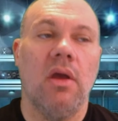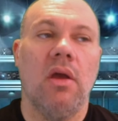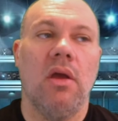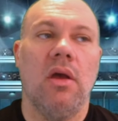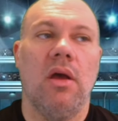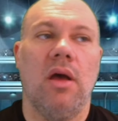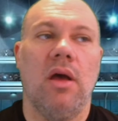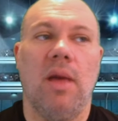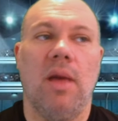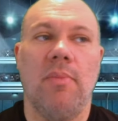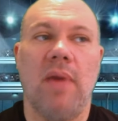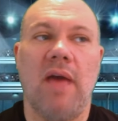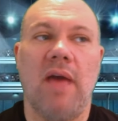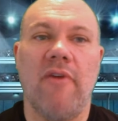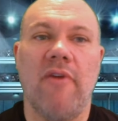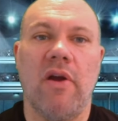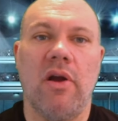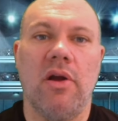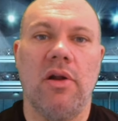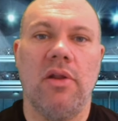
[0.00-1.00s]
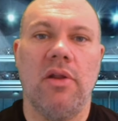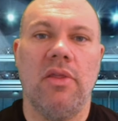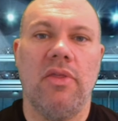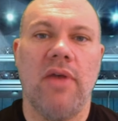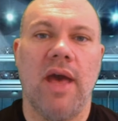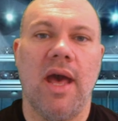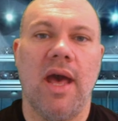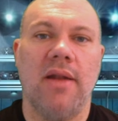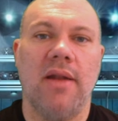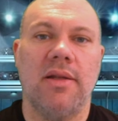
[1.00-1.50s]
I've heard
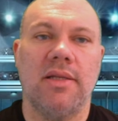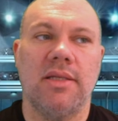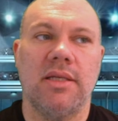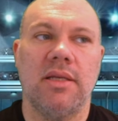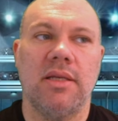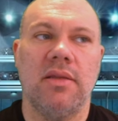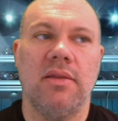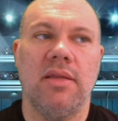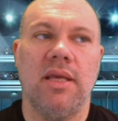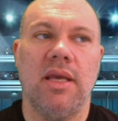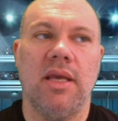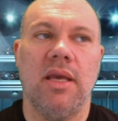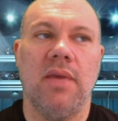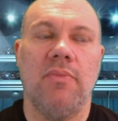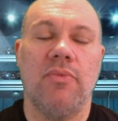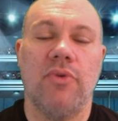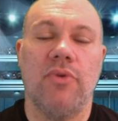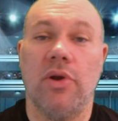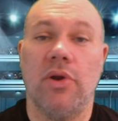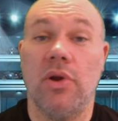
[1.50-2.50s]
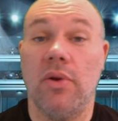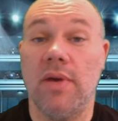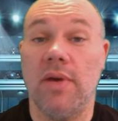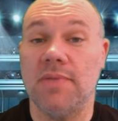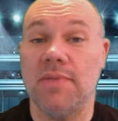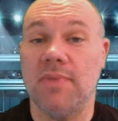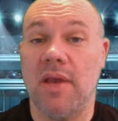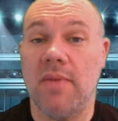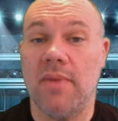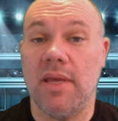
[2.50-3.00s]
that the Proto
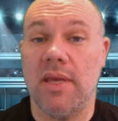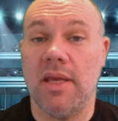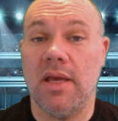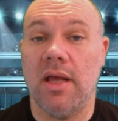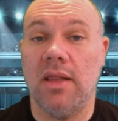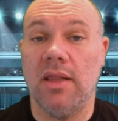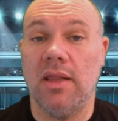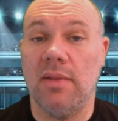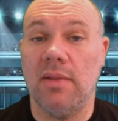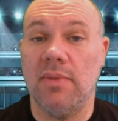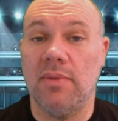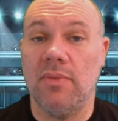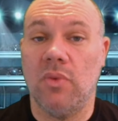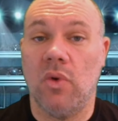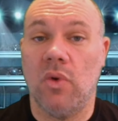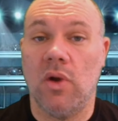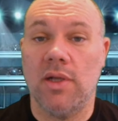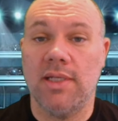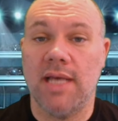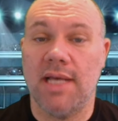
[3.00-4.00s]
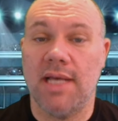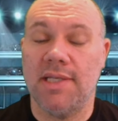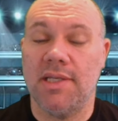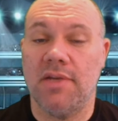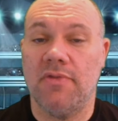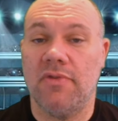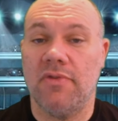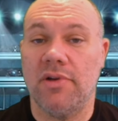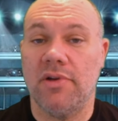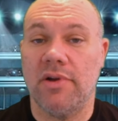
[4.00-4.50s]
is maybe a little bit more
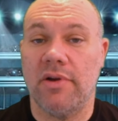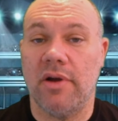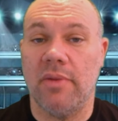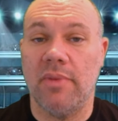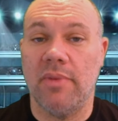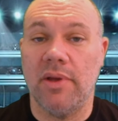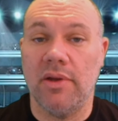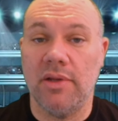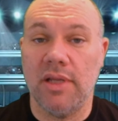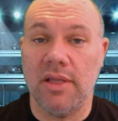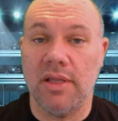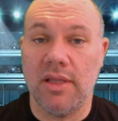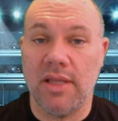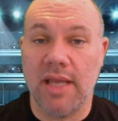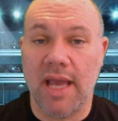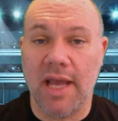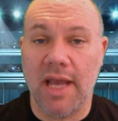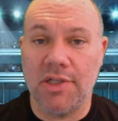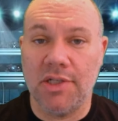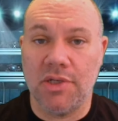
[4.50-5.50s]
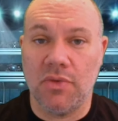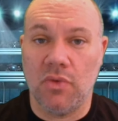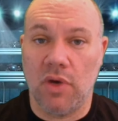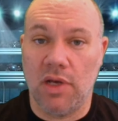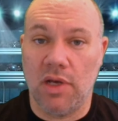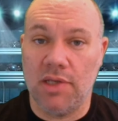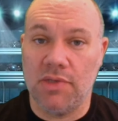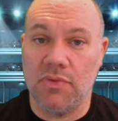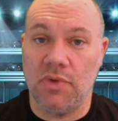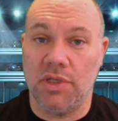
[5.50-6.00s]
tested for durability than the Agent
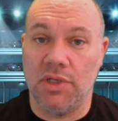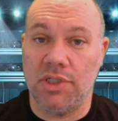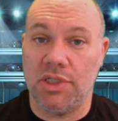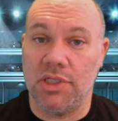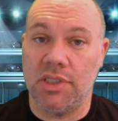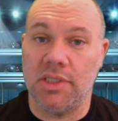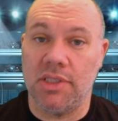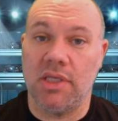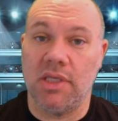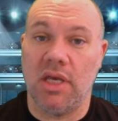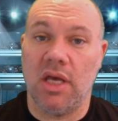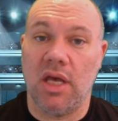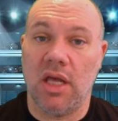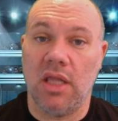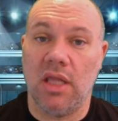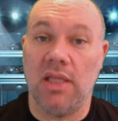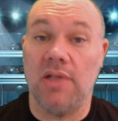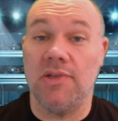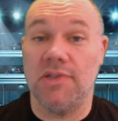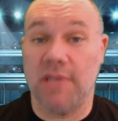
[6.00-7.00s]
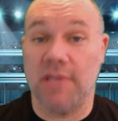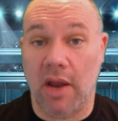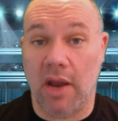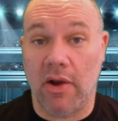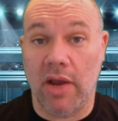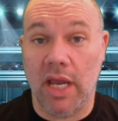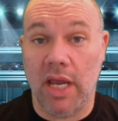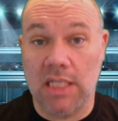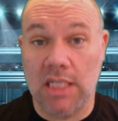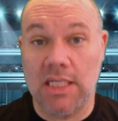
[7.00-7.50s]
was, which is a little
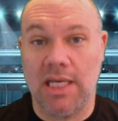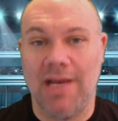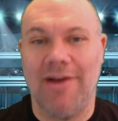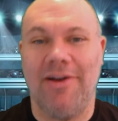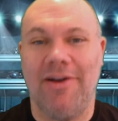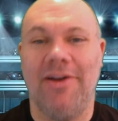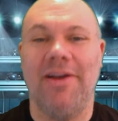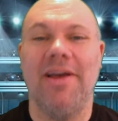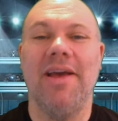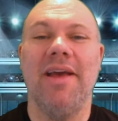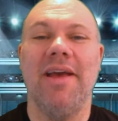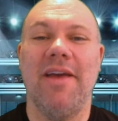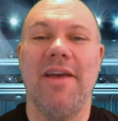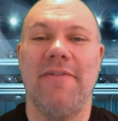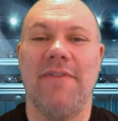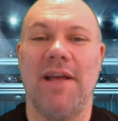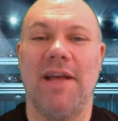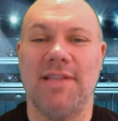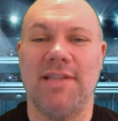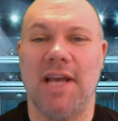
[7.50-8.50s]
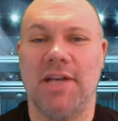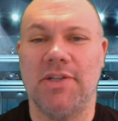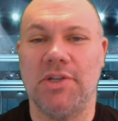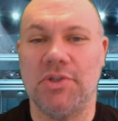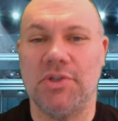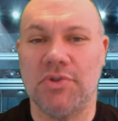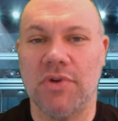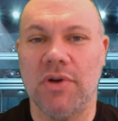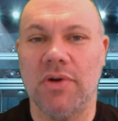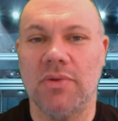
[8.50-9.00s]
scary to hear if that's
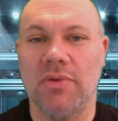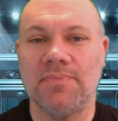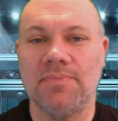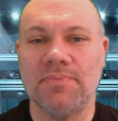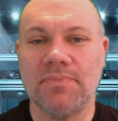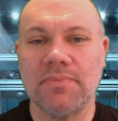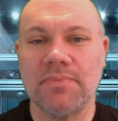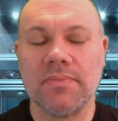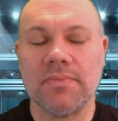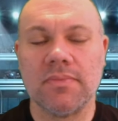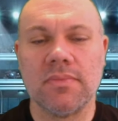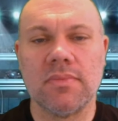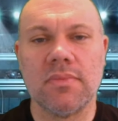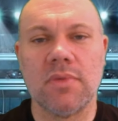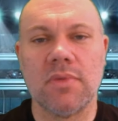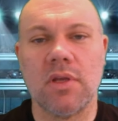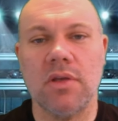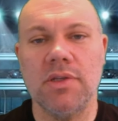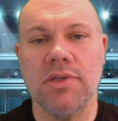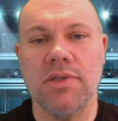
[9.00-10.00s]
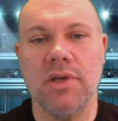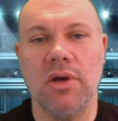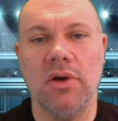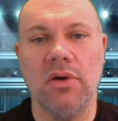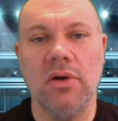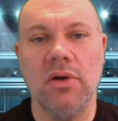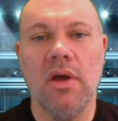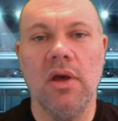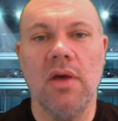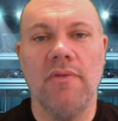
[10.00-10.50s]
actually true.
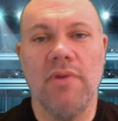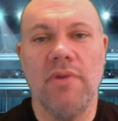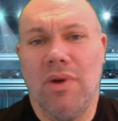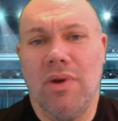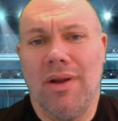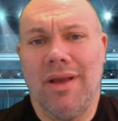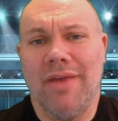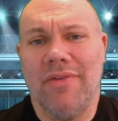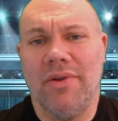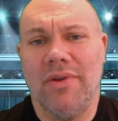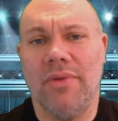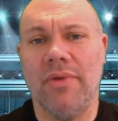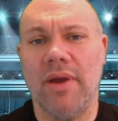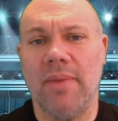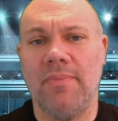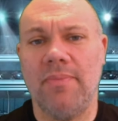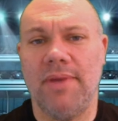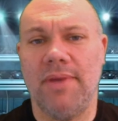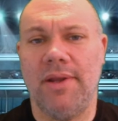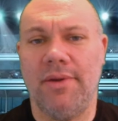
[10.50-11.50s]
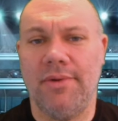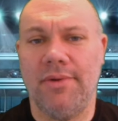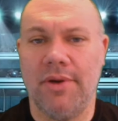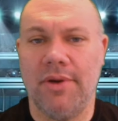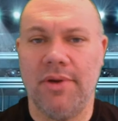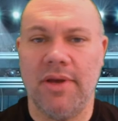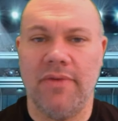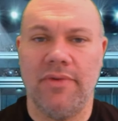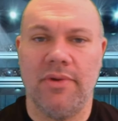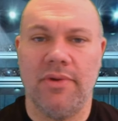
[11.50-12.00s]
So if you want to give it a rip, you know,
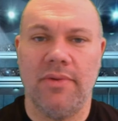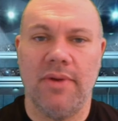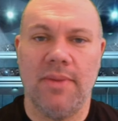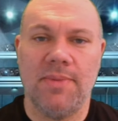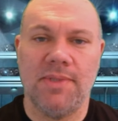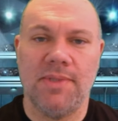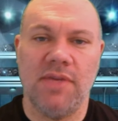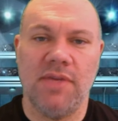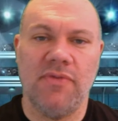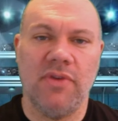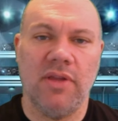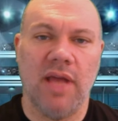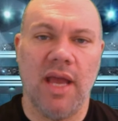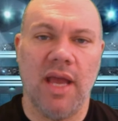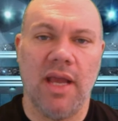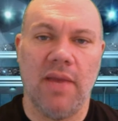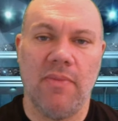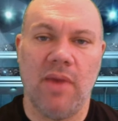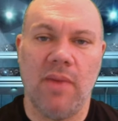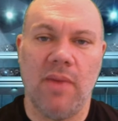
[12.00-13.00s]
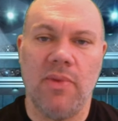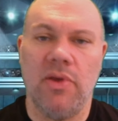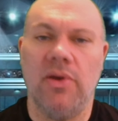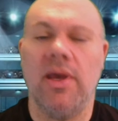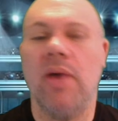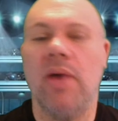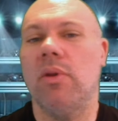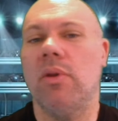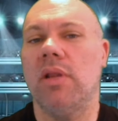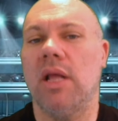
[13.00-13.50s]
go give it a rip. See if you like it. Maybe you'll
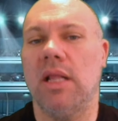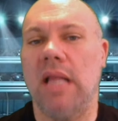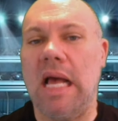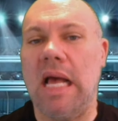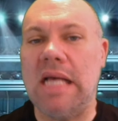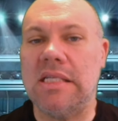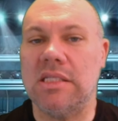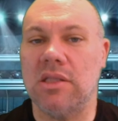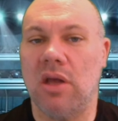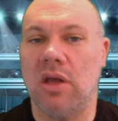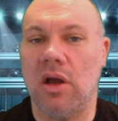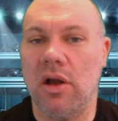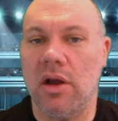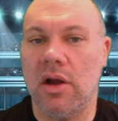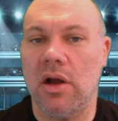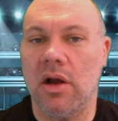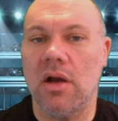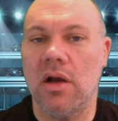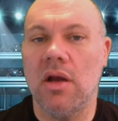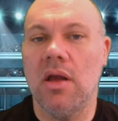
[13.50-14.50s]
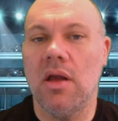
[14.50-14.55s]
get one that lasts longer.